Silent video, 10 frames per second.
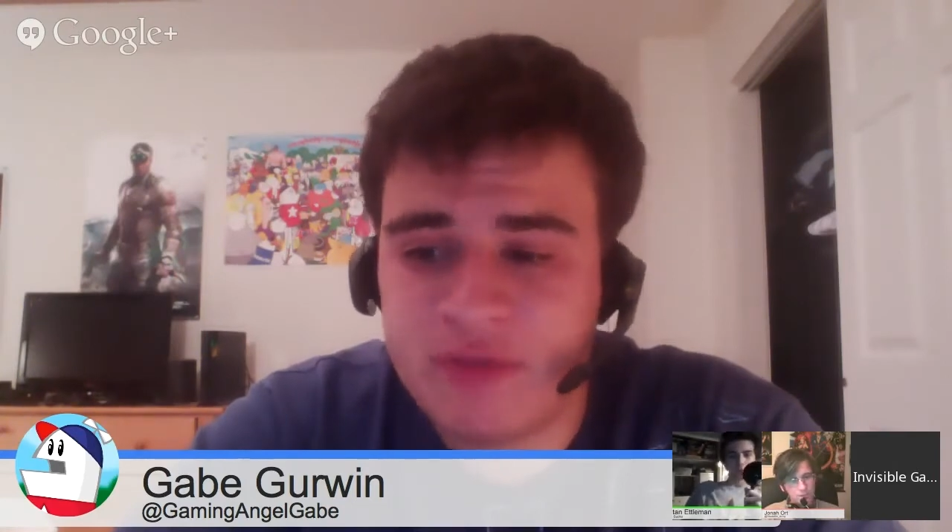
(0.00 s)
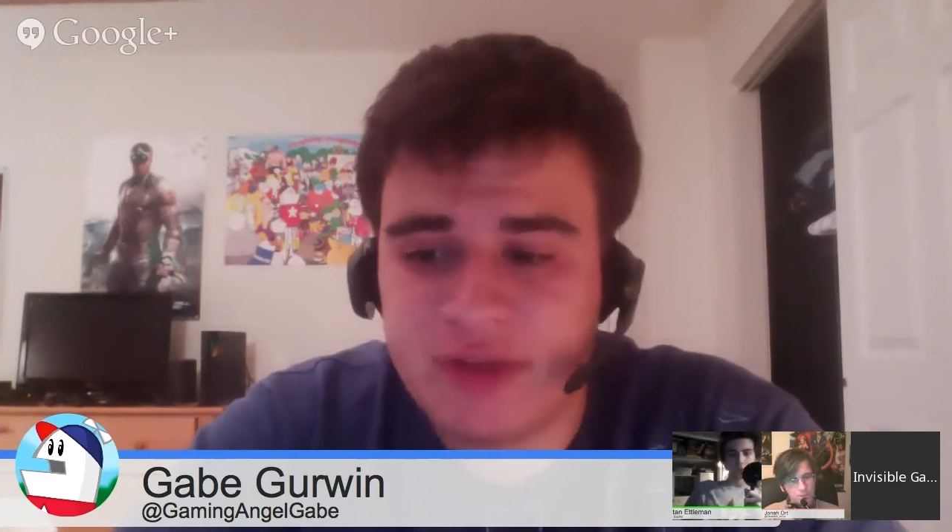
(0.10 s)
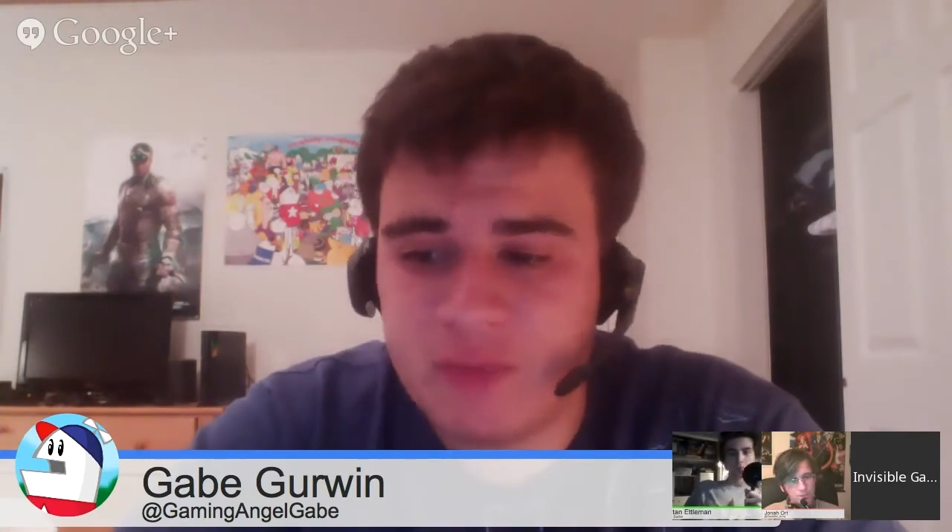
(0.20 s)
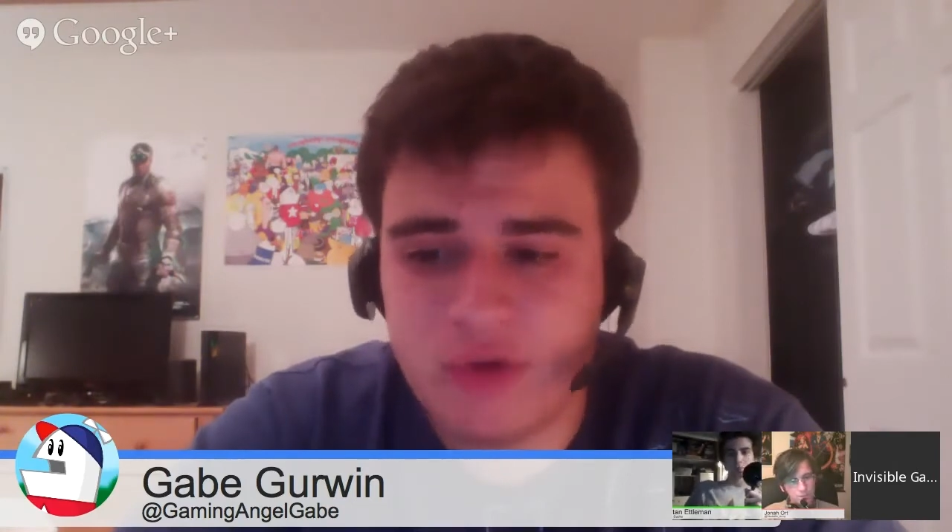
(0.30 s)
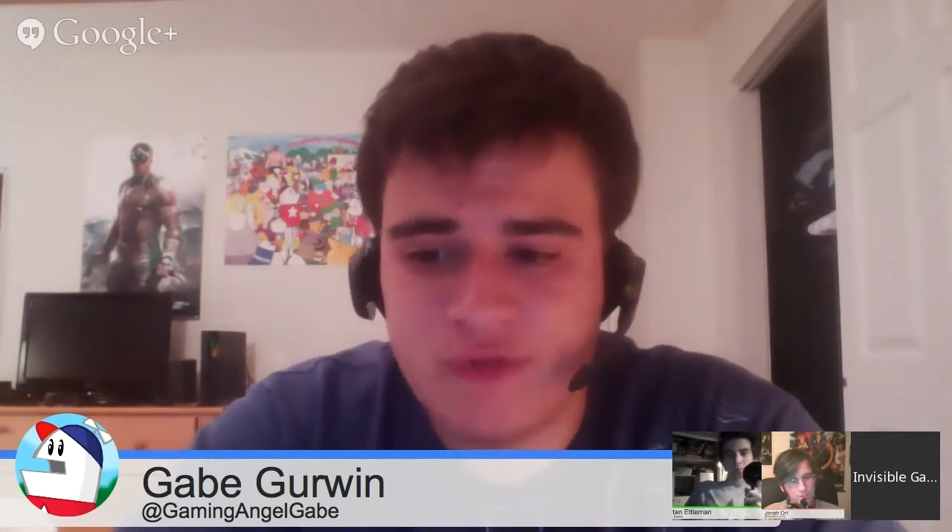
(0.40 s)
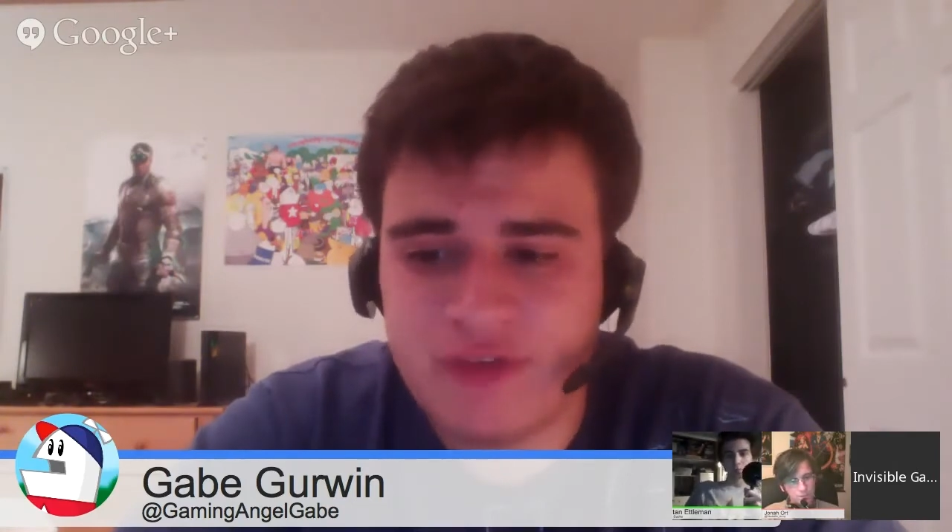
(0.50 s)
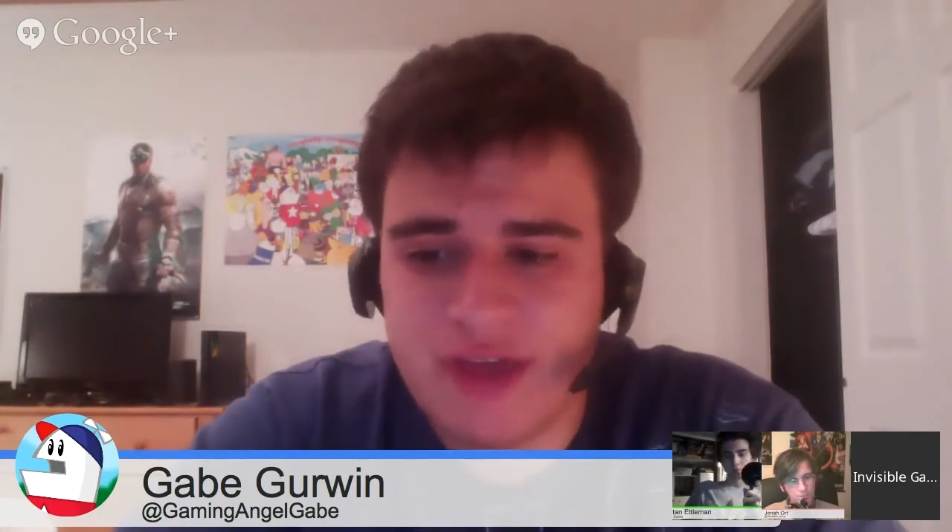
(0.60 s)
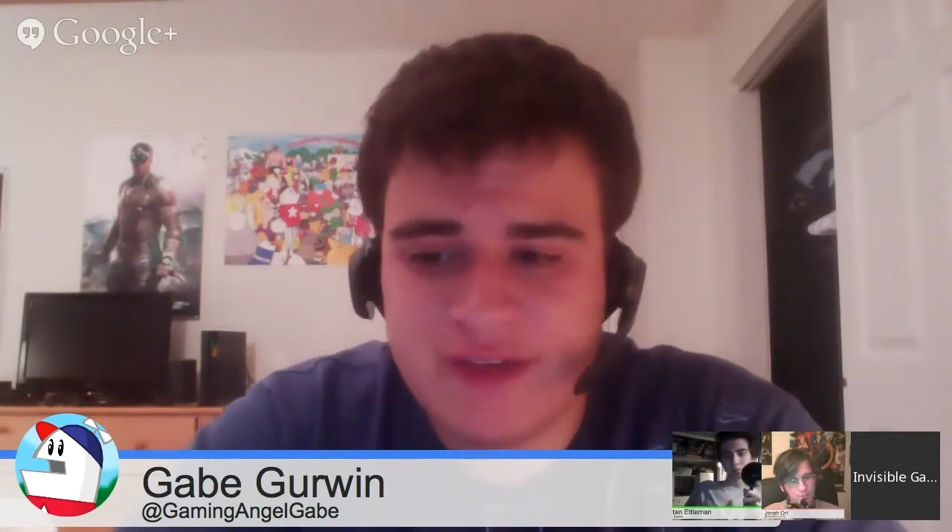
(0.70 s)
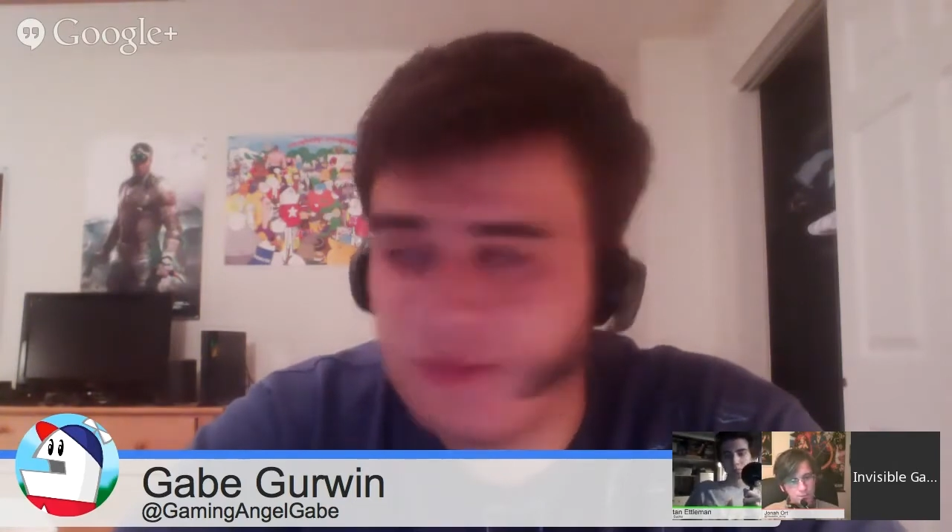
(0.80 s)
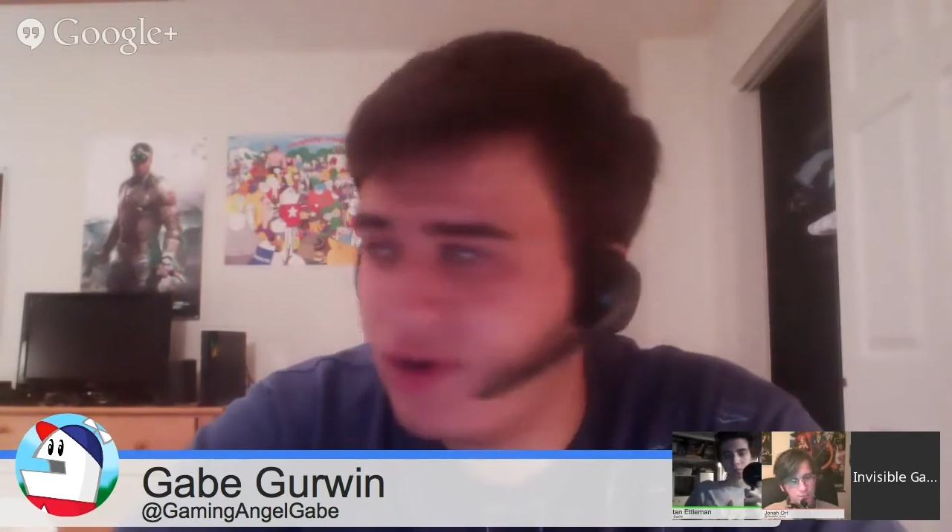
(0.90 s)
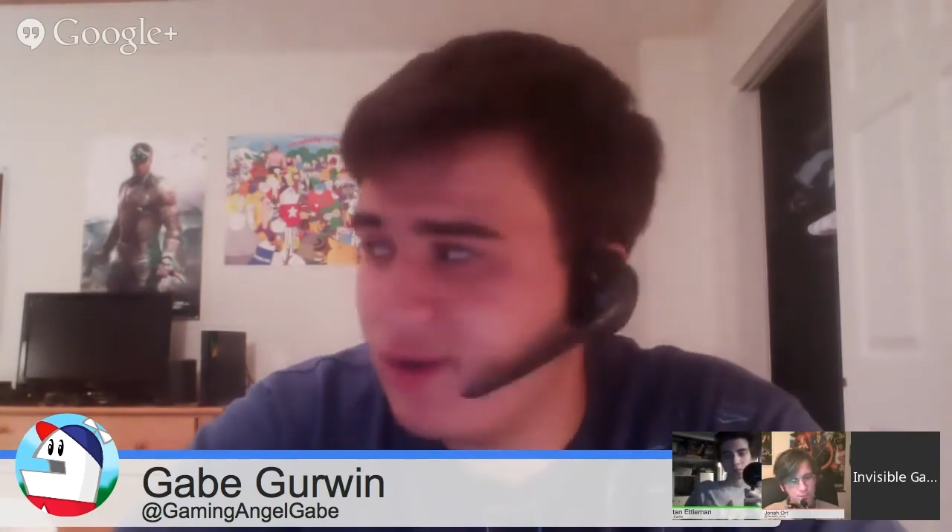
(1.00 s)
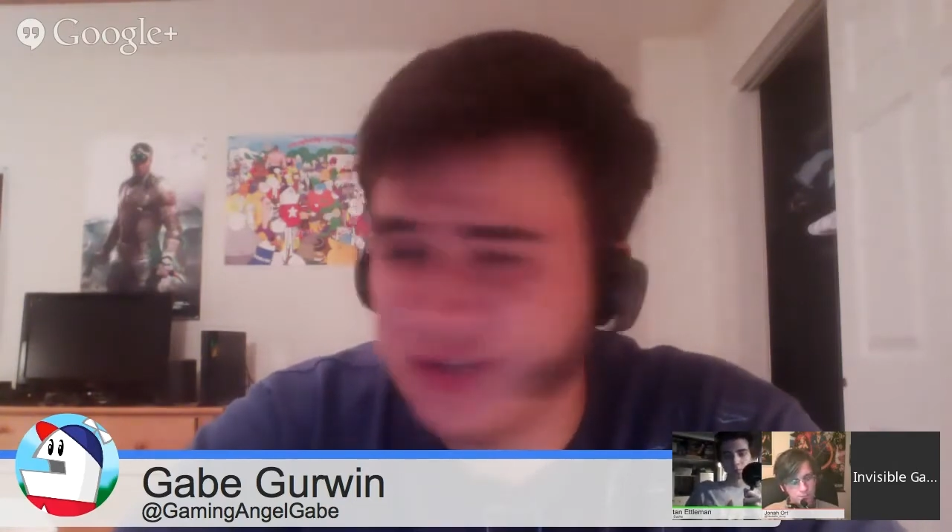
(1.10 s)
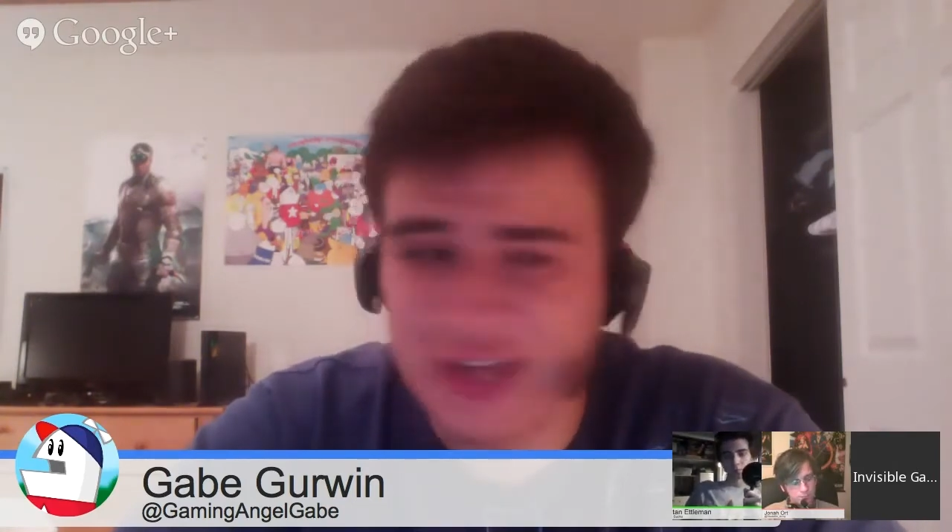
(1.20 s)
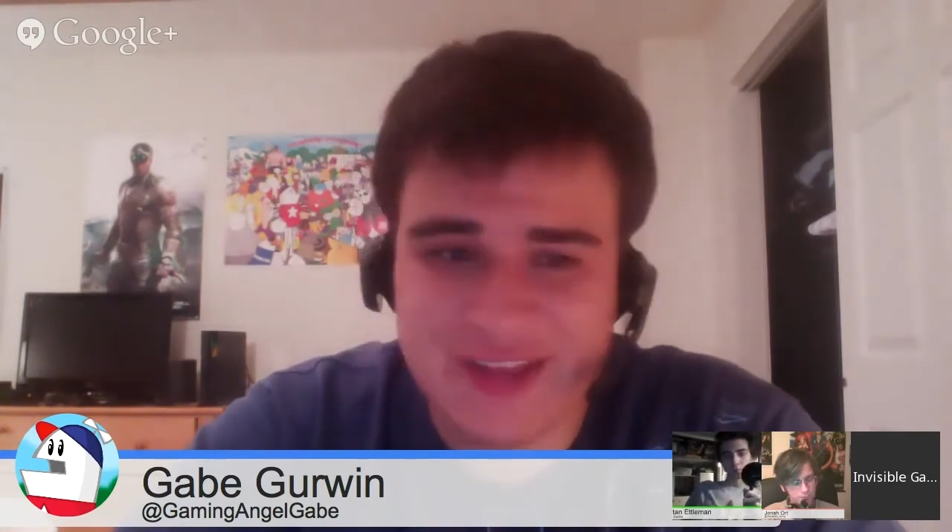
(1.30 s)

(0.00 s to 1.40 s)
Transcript: played more of that than pretty much